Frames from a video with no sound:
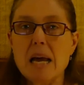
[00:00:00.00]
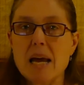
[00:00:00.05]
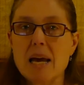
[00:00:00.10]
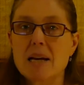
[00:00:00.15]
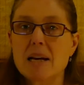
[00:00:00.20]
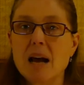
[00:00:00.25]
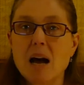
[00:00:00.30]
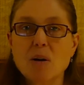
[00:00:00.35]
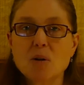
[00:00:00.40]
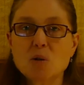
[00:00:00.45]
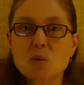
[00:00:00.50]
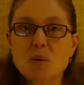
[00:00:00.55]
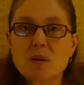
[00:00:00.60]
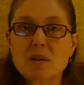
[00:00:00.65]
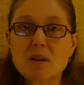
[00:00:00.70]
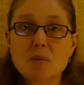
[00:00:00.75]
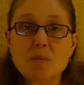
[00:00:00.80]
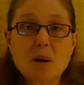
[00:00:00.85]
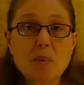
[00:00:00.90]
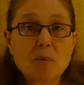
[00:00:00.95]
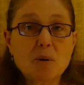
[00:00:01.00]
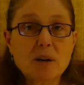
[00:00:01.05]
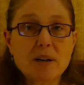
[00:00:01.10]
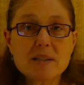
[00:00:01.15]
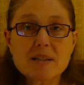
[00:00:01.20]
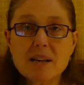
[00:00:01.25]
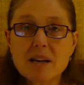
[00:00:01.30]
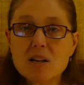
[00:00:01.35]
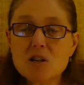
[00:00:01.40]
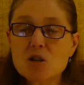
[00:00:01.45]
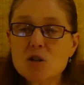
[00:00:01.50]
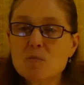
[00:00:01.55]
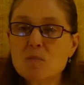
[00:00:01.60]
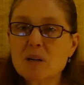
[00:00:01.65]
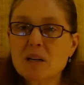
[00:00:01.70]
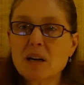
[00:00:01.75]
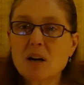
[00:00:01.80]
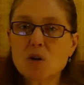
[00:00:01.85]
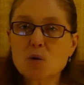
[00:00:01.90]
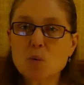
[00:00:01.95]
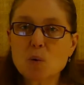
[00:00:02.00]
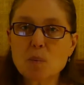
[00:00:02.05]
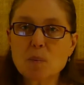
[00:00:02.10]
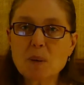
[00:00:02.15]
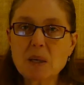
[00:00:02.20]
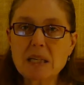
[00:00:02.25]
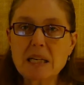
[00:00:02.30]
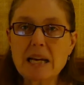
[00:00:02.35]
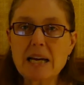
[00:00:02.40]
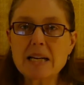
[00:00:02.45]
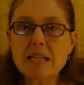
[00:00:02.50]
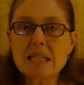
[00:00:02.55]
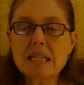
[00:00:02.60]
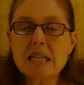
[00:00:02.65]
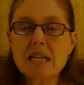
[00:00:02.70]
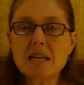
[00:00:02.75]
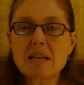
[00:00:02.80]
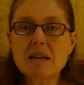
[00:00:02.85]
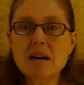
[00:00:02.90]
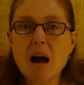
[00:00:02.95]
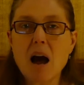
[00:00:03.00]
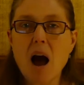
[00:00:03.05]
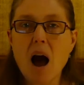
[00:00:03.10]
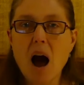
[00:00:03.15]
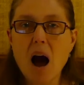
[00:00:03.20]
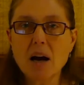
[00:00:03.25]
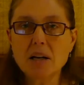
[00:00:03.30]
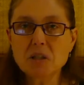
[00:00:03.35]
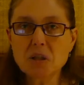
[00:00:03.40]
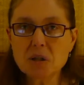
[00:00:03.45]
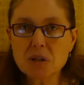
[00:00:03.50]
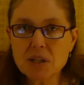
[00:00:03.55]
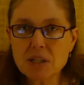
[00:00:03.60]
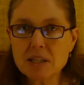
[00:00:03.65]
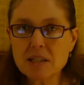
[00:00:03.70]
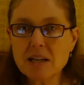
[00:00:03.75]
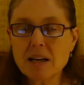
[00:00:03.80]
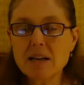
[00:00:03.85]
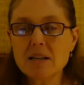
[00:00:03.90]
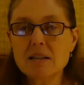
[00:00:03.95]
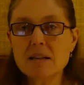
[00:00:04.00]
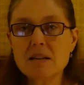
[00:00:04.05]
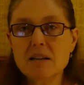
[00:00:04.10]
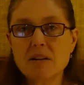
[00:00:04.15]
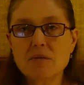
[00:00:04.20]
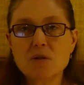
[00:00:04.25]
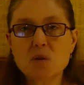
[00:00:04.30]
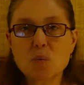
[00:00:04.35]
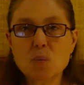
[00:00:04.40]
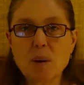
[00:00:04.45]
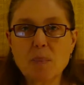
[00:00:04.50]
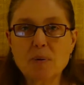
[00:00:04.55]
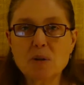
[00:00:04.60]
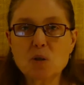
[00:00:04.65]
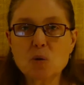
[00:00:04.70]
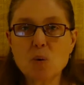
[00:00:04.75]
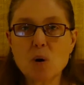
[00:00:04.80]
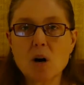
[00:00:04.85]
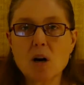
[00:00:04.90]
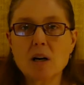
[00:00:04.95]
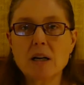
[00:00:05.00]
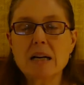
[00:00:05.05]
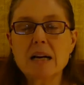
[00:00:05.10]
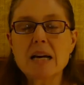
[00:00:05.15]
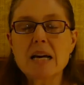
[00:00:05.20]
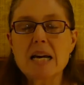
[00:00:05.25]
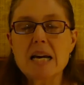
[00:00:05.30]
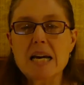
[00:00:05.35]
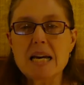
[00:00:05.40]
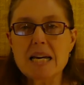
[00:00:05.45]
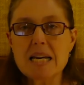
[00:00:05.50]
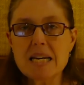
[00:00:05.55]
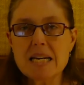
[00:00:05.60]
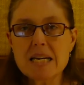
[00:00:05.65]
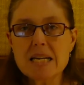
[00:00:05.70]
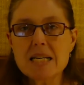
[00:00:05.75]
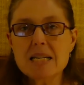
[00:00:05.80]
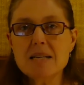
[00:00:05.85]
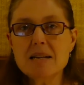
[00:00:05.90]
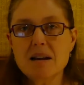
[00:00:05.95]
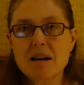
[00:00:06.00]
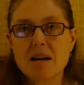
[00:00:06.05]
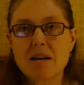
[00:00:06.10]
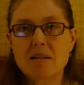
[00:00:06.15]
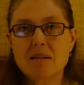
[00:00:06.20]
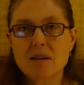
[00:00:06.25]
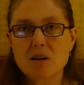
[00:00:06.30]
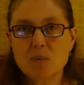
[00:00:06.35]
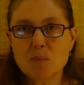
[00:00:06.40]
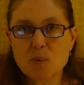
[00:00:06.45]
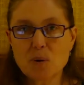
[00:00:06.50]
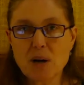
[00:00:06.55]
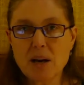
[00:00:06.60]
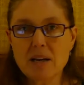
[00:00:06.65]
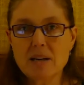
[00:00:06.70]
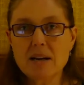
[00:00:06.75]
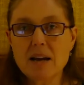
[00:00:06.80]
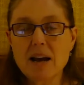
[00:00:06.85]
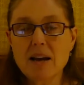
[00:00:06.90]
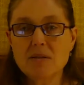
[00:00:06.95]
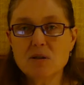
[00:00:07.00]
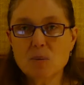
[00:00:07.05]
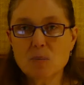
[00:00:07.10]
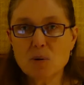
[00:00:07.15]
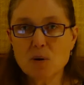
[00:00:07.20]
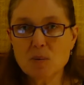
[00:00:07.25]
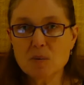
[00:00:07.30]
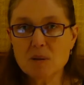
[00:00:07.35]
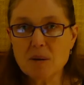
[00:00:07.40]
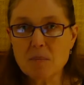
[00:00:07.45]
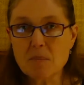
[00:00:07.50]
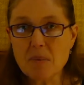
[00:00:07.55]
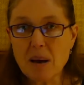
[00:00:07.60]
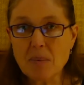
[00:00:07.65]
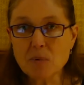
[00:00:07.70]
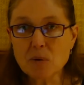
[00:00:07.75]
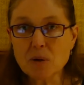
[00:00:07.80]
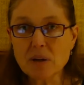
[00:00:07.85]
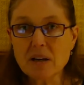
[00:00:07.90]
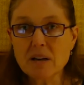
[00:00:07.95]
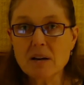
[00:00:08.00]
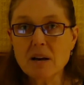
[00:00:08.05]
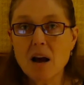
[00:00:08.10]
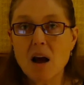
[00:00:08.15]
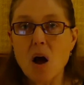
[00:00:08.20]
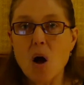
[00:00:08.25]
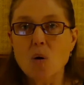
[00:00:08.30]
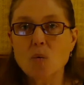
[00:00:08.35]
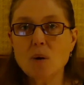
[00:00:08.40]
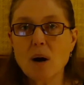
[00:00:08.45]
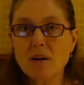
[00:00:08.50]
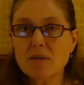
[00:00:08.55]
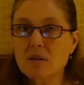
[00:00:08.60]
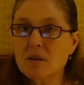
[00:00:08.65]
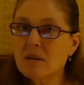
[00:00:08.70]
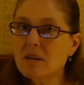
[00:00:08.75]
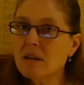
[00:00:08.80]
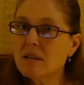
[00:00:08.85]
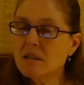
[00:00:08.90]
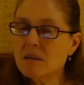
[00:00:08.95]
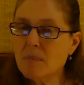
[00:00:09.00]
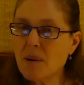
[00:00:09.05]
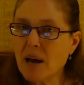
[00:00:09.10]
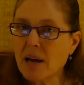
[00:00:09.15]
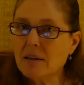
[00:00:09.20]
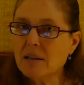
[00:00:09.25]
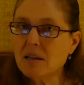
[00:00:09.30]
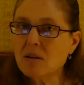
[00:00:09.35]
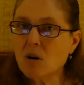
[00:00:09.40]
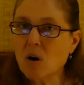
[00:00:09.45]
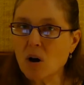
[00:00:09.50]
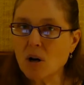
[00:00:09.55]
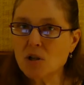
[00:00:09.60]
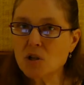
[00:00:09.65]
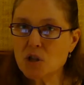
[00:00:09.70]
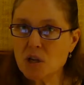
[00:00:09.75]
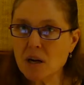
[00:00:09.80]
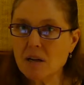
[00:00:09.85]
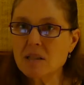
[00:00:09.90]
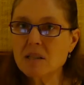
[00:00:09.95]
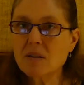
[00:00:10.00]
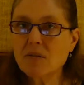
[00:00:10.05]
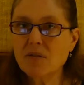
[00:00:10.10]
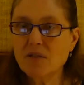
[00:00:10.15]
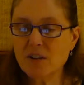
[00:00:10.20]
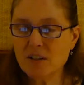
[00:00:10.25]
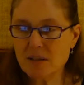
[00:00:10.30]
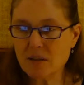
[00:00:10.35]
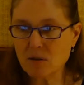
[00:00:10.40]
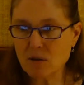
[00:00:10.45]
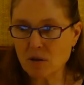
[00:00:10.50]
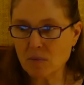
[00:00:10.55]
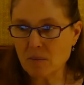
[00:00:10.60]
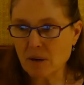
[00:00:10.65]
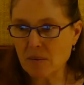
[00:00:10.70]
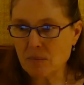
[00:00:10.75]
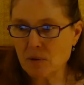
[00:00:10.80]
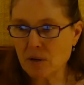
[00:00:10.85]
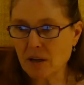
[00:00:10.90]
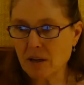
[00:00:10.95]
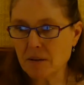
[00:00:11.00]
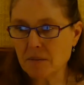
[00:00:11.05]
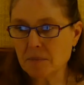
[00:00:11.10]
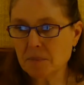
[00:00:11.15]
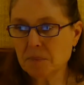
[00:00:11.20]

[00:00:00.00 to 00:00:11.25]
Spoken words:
It helps with their memorization because we're planting understanding of the repertoire in their brain and their permanent memory rather than depending on just physical memory.